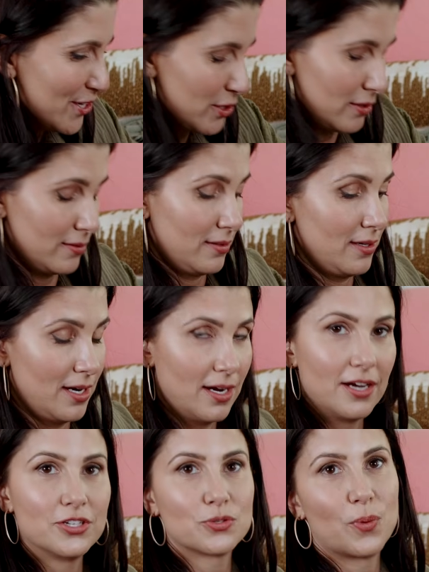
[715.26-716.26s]
So
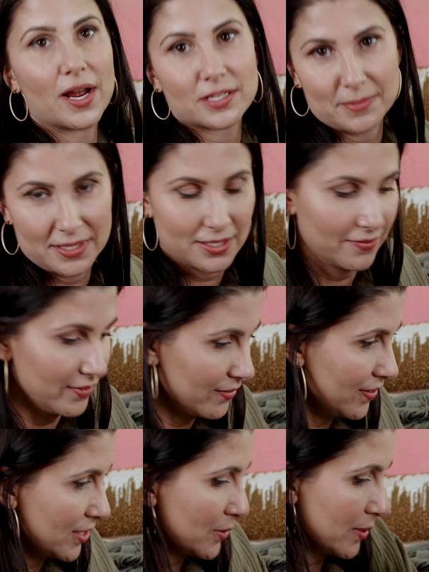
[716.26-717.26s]
I just whacked myself in
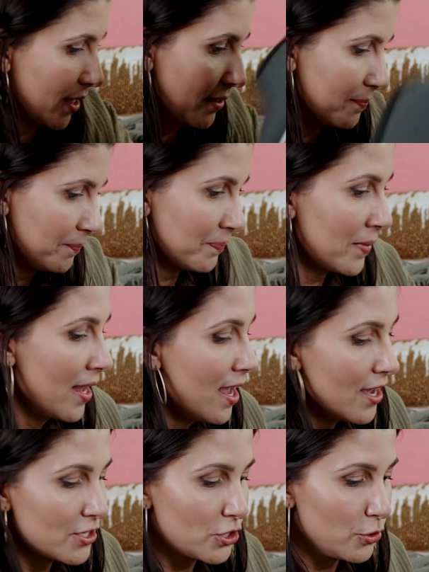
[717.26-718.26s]
the face with that.
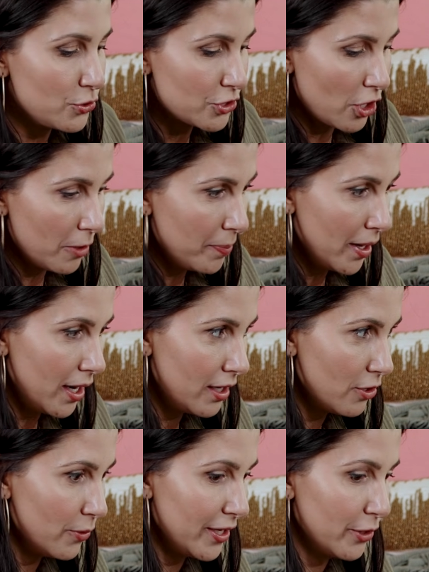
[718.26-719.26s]
So you start by
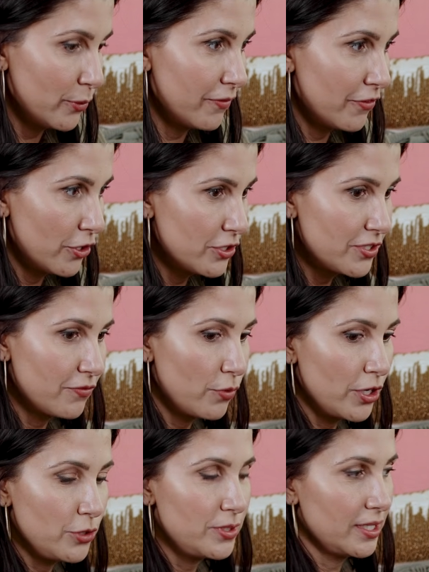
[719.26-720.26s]
going in reverse of
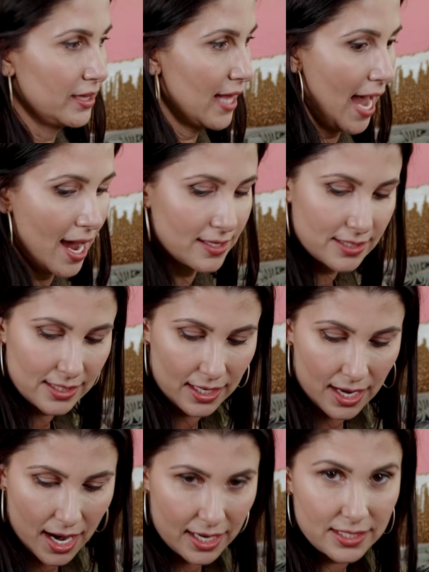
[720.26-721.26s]
what you did last,
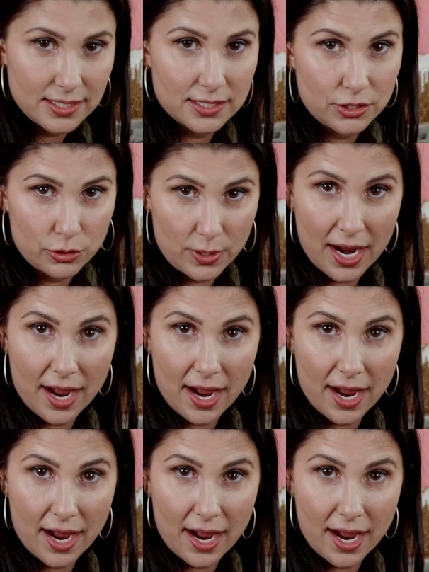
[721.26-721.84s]
and I do